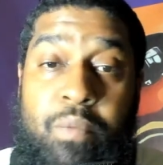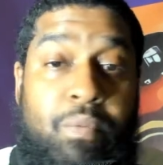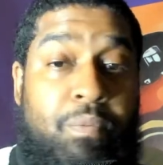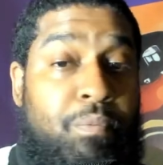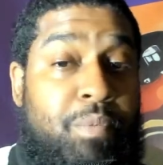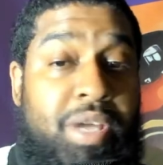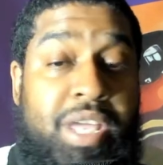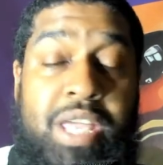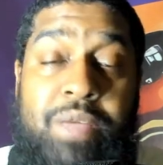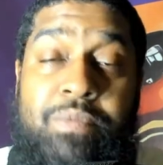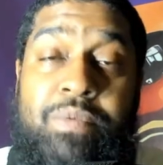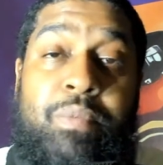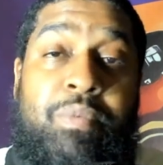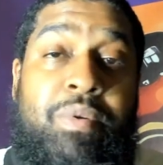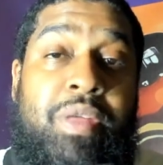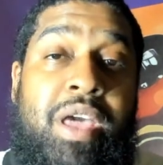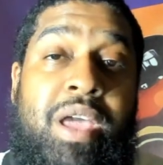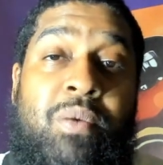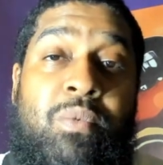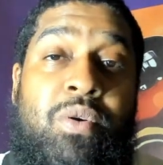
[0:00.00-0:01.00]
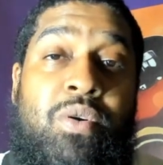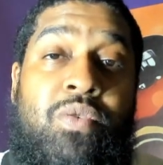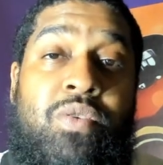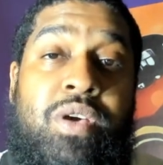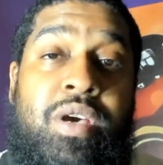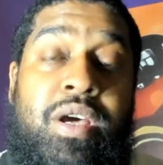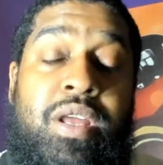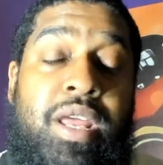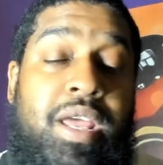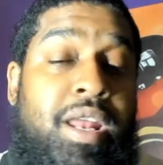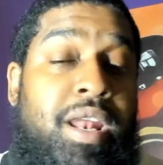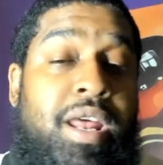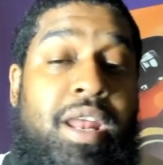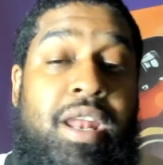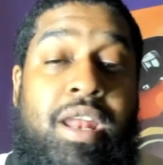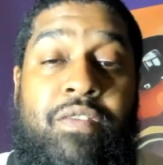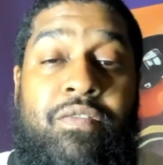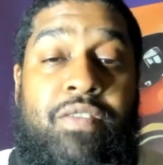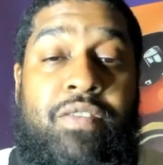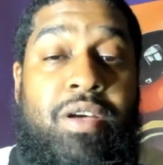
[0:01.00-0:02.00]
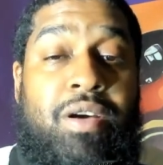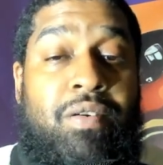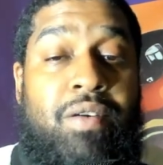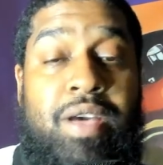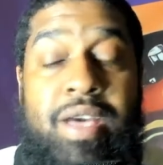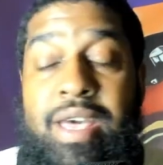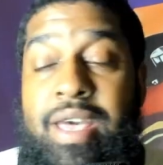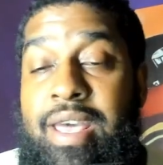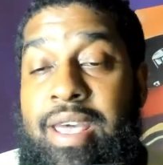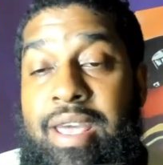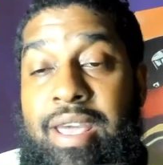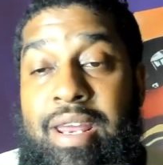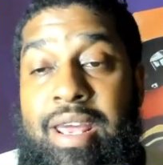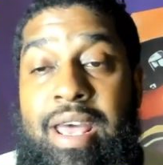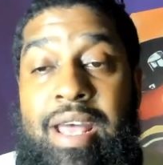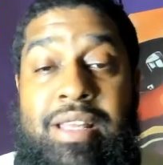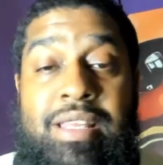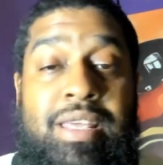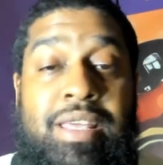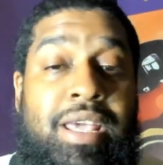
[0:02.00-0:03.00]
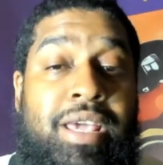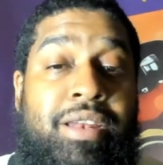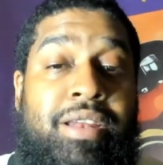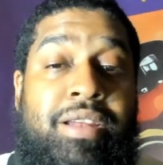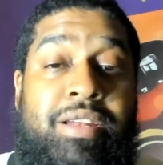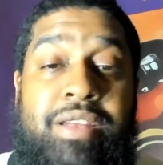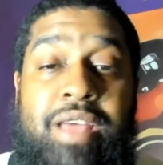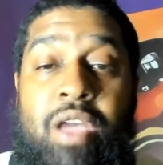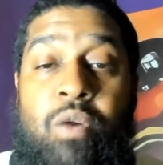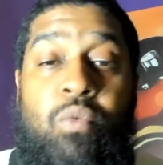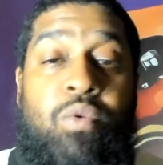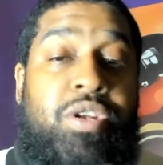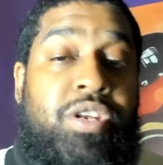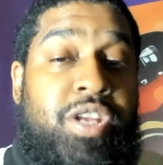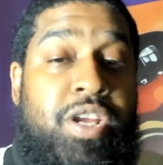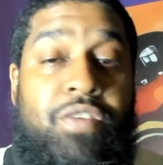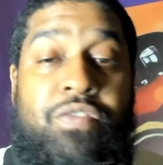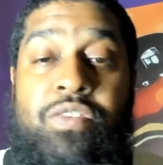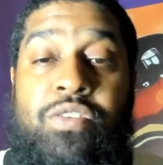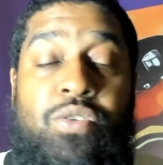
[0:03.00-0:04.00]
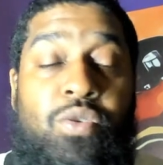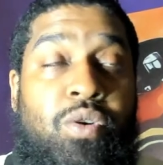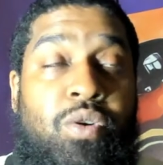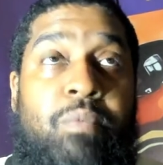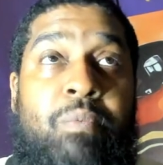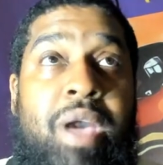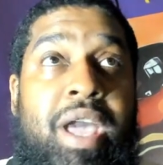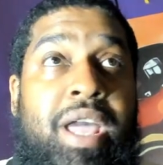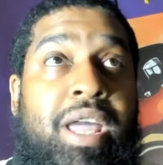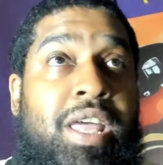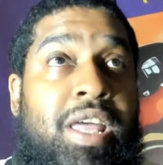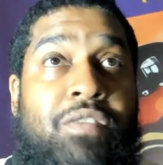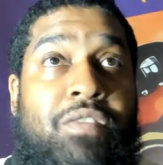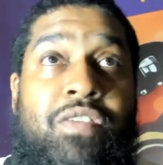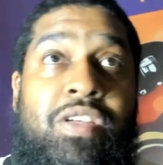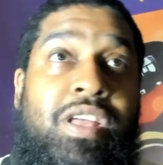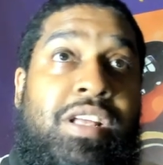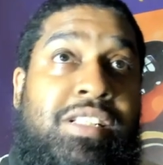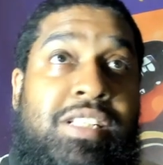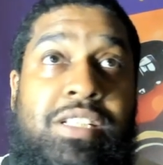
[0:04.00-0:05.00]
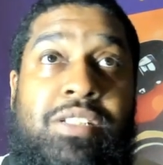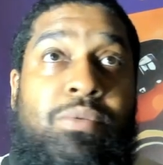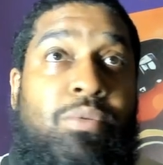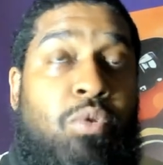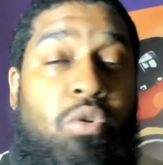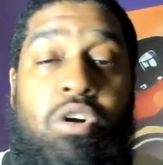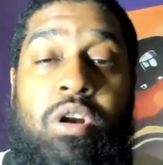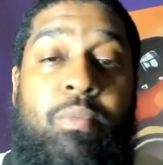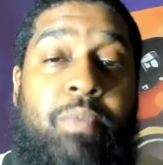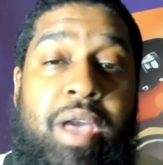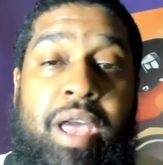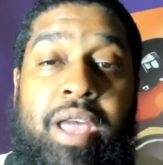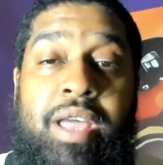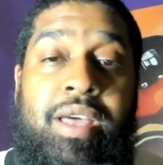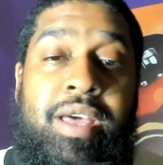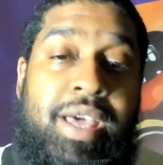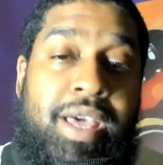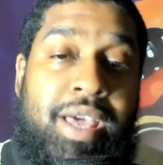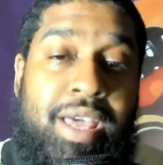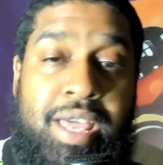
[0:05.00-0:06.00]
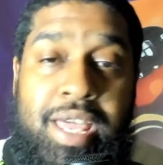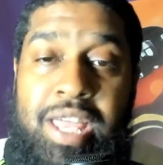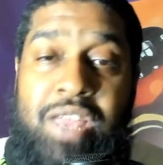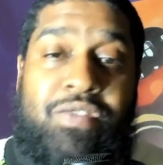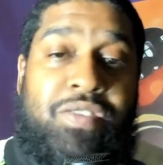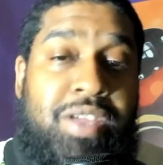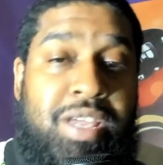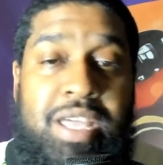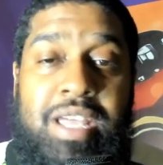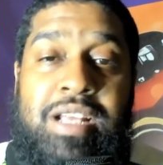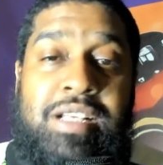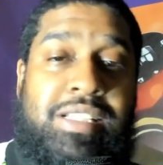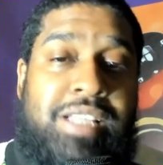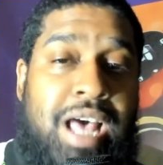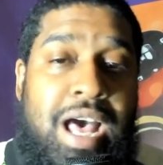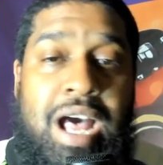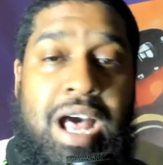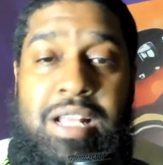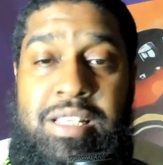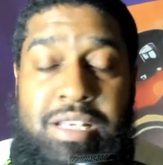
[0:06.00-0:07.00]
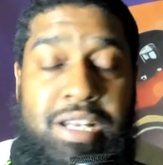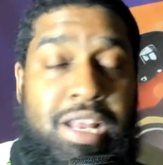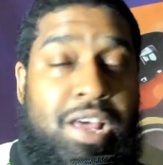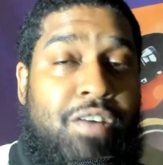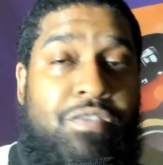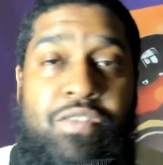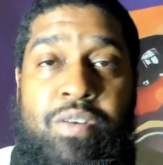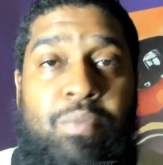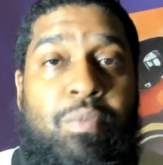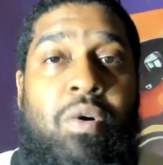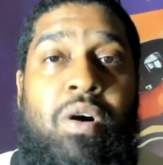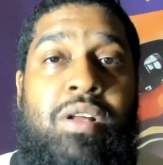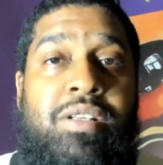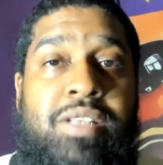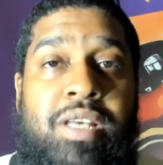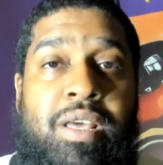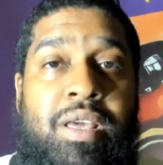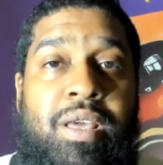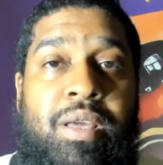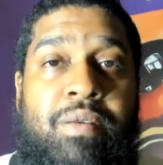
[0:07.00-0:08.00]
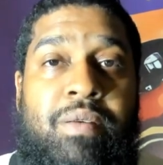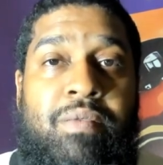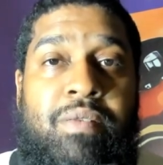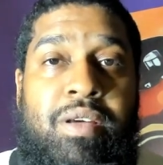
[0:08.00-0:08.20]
but he been playing real good in the NFL. And at the end of the day, what difference do it make if he a system quarterback if he getting signed to that football team?